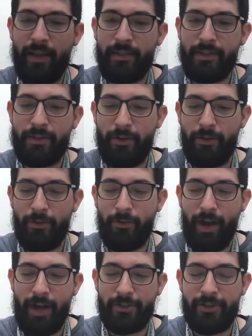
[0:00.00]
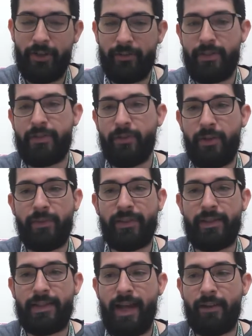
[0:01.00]
And so I shared this story with
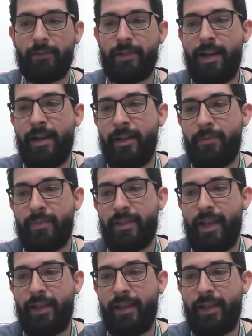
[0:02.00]
the Seattle Times,